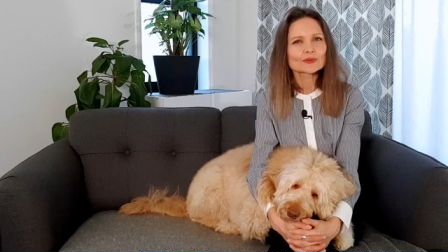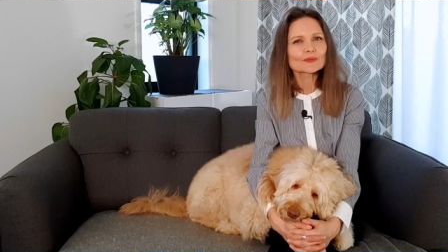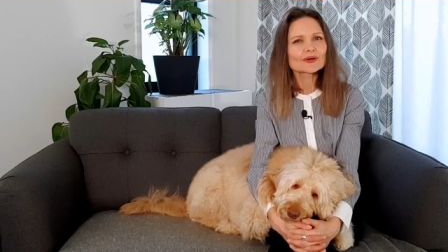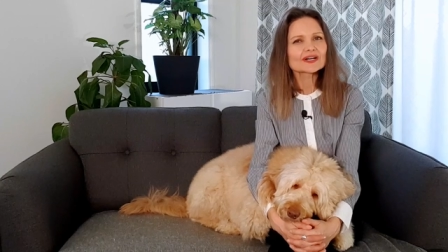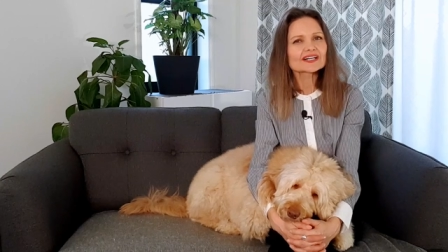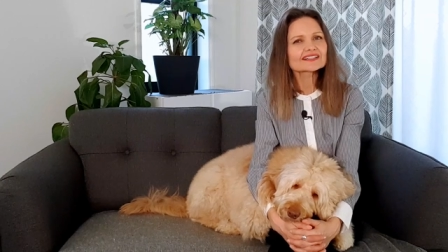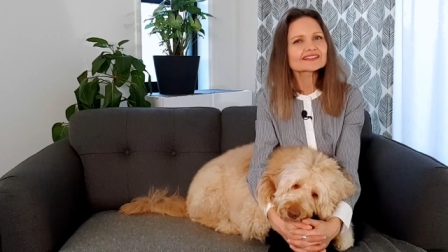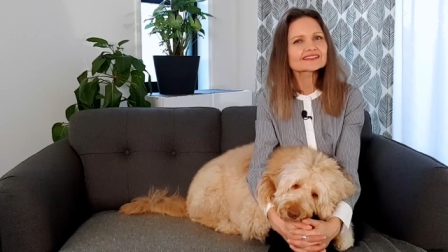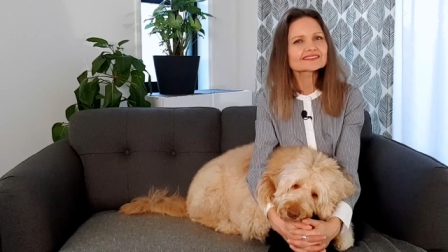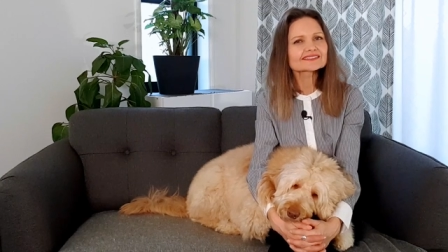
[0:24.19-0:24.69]

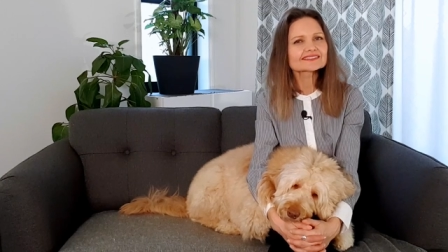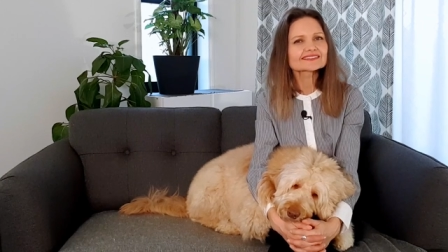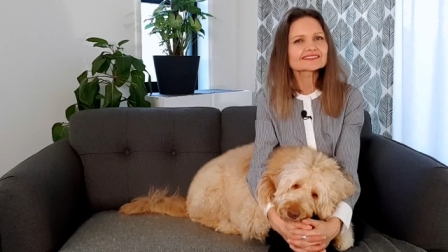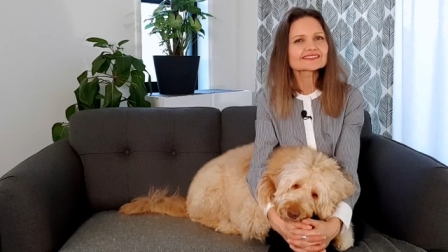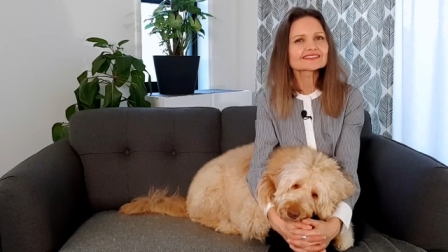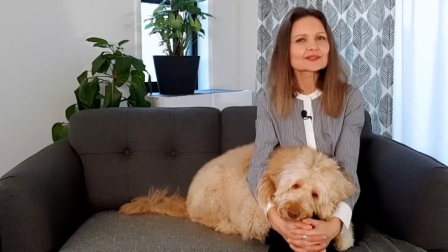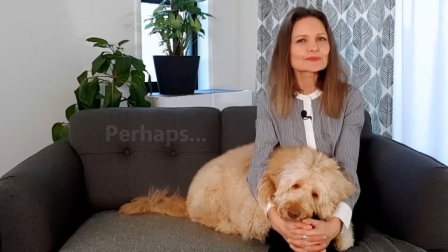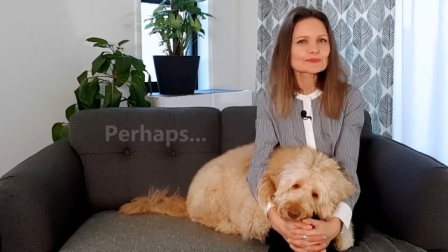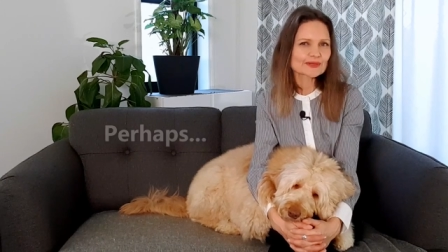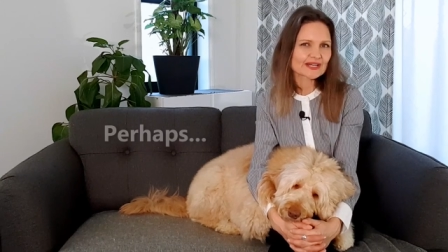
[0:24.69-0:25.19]
Well,
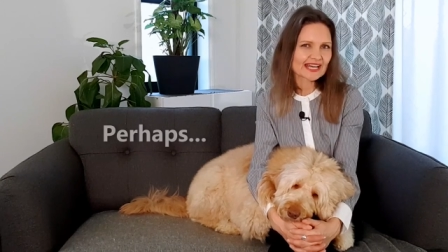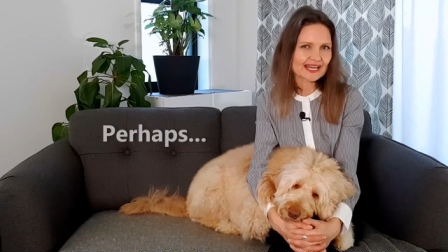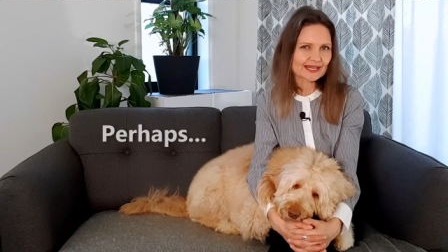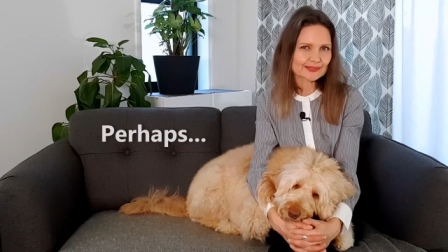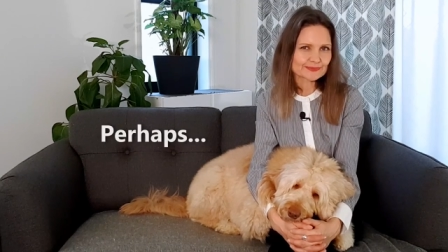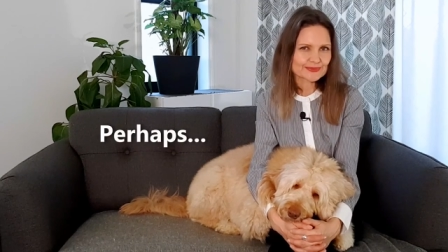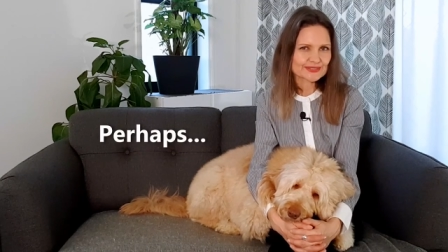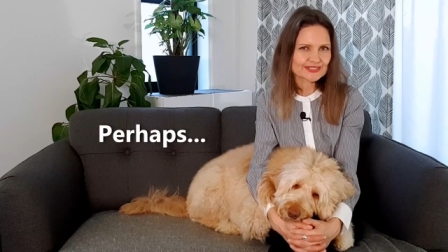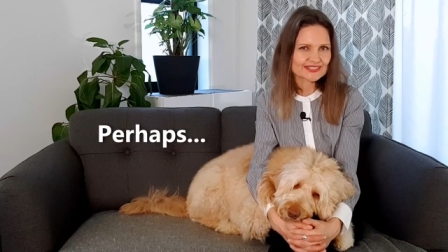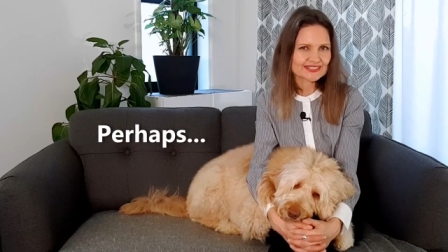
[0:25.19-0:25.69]

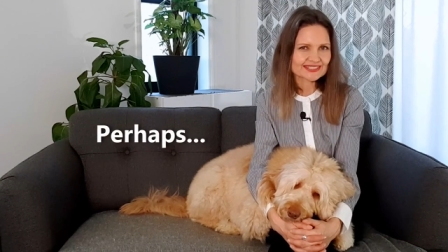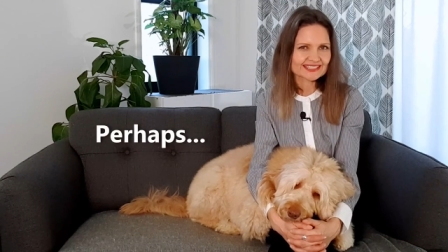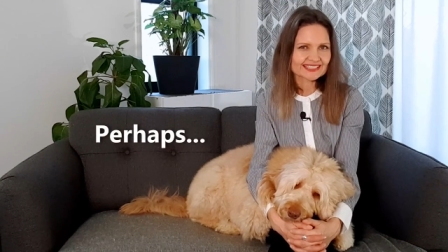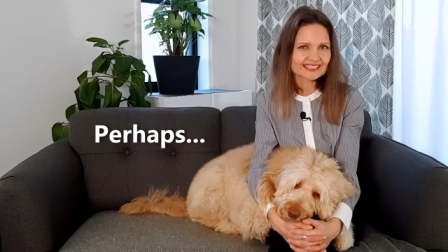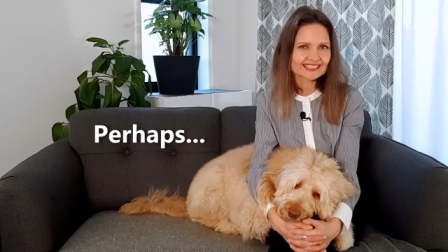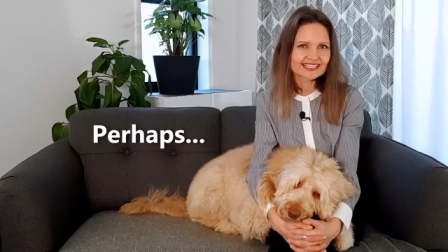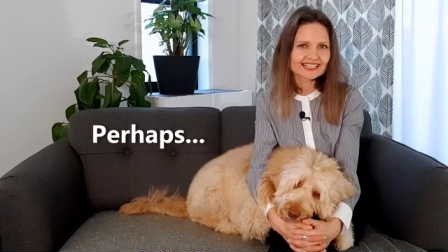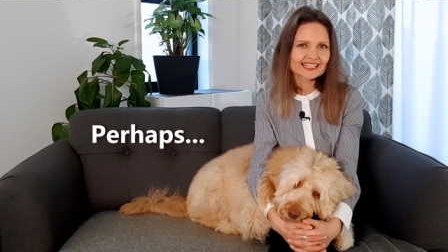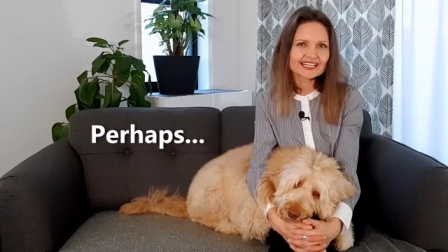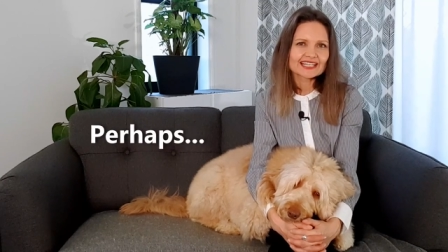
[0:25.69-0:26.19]
perhaps.
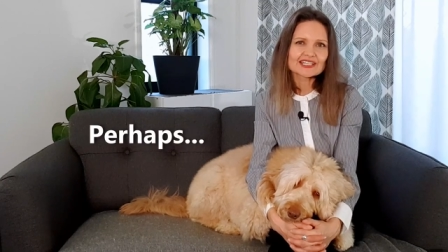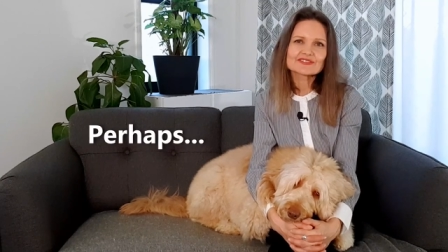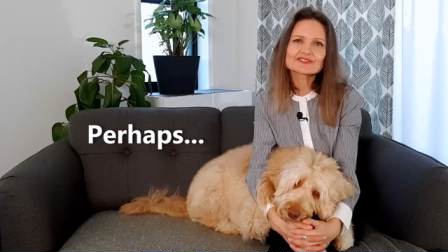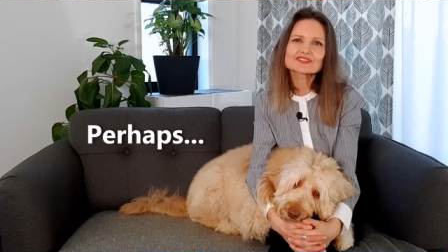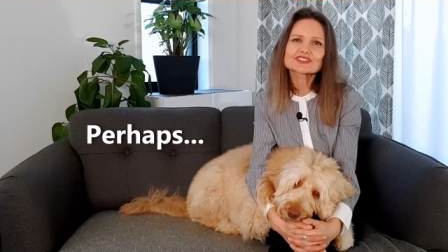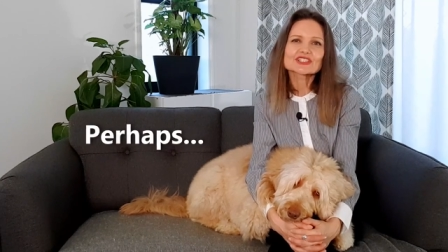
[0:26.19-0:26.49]
If